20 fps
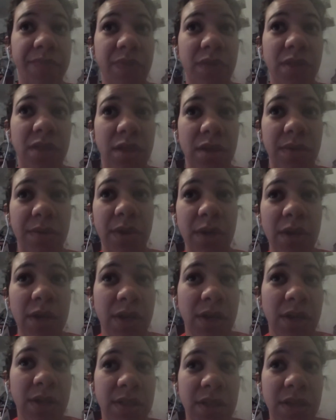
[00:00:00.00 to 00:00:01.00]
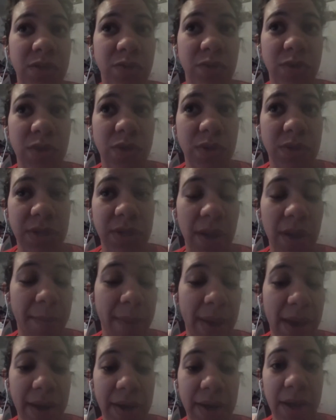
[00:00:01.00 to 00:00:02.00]
the test results came
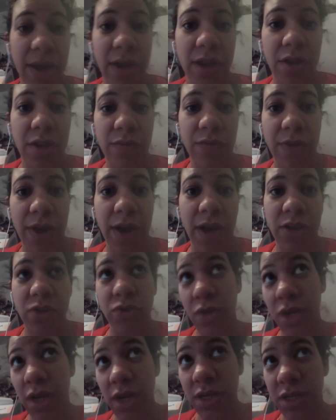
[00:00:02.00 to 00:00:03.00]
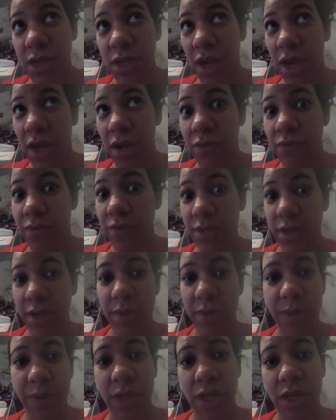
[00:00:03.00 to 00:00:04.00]
back negative. I do not have
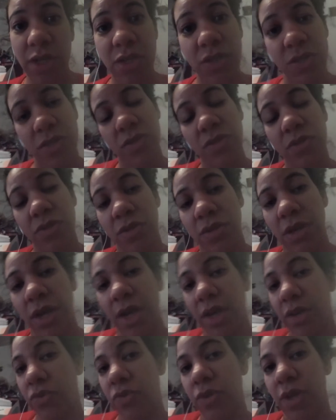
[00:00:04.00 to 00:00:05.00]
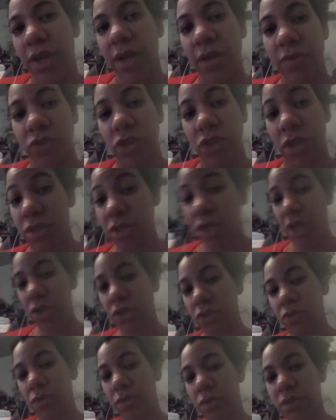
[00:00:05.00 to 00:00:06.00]
diabetes, and I do not have
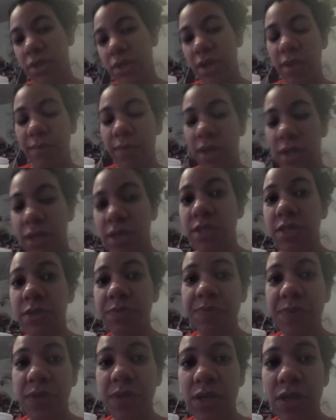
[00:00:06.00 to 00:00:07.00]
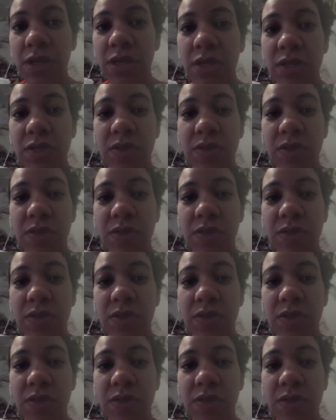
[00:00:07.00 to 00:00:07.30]
gestational diabetes. So